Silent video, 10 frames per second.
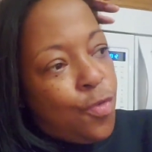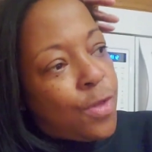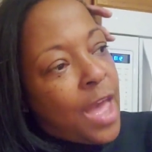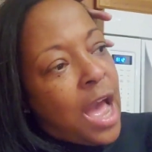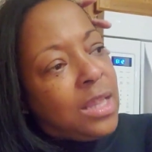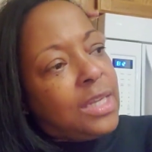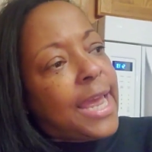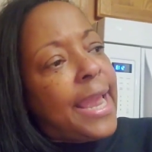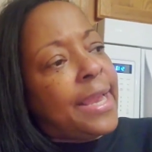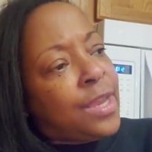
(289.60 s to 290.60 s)
for the
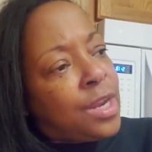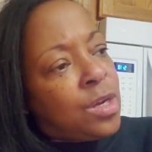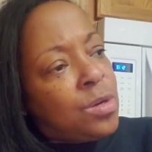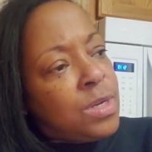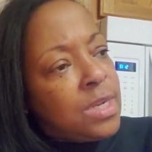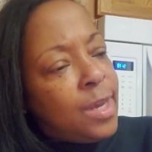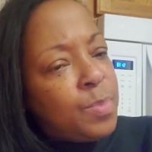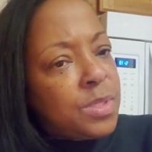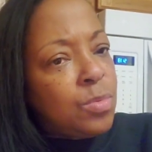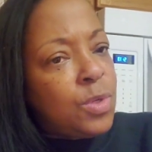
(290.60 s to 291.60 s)
holiday, you know, and it
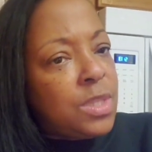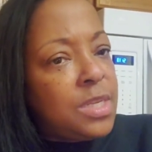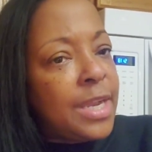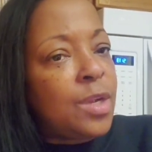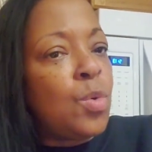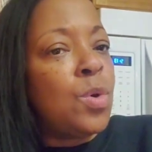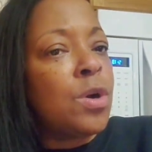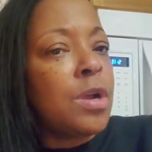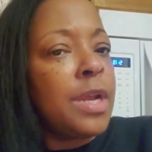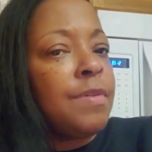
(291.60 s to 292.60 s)
helps with
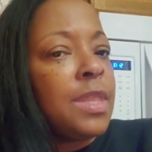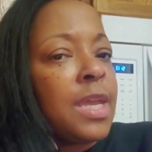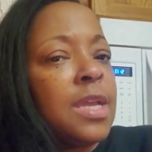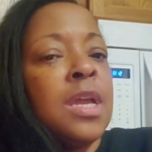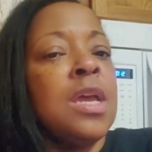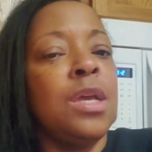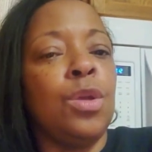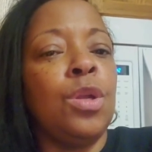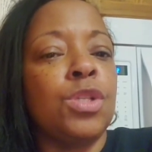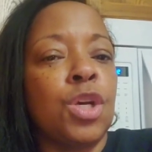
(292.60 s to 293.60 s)
decor and everything,
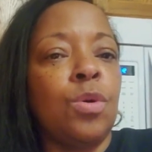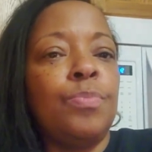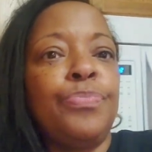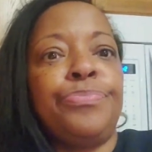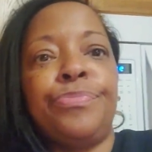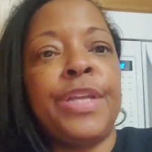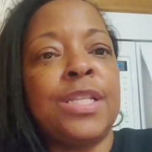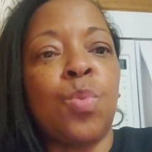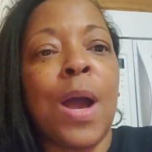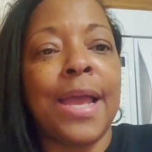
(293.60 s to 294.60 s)
you know, so
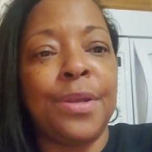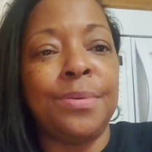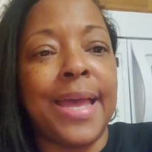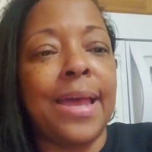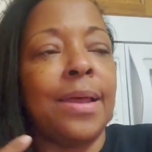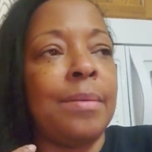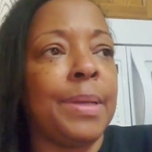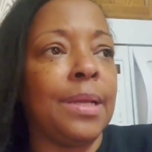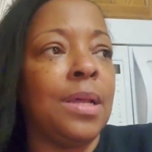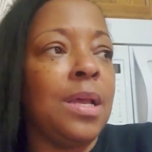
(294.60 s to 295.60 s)
that's why I do that. I
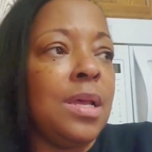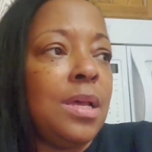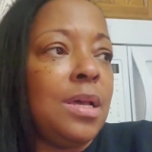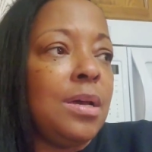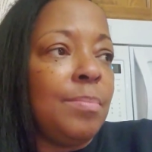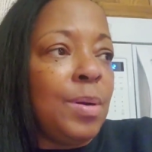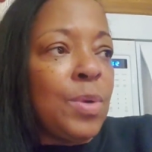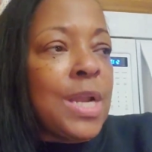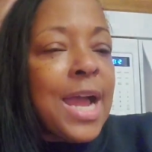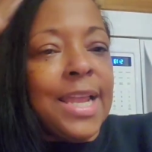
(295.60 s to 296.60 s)
mean, but
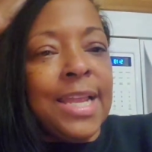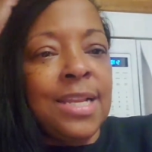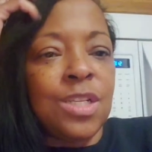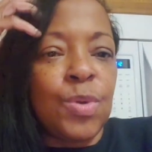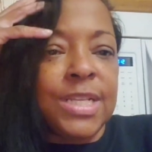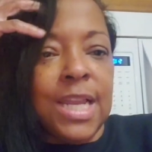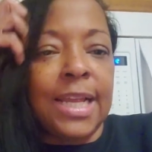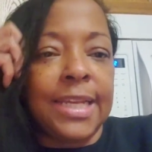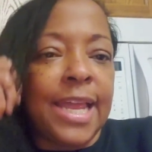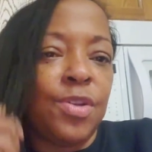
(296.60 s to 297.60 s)
we're not eating sweets
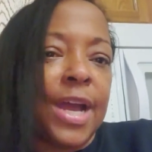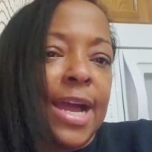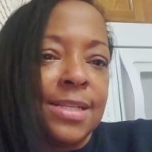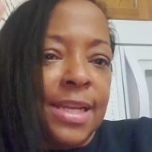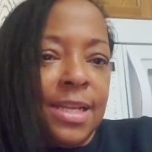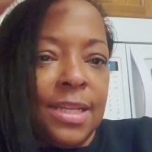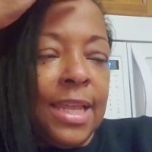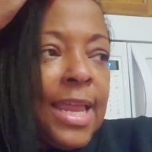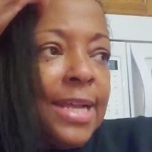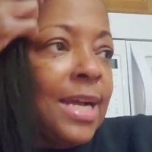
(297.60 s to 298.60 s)
like that, you guys.
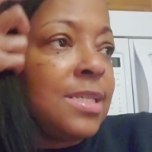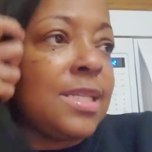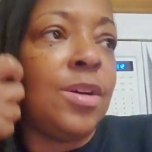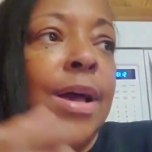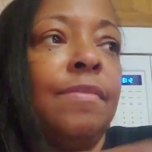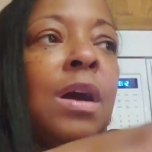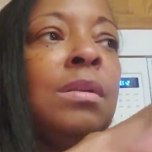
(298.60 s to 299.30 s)
I still have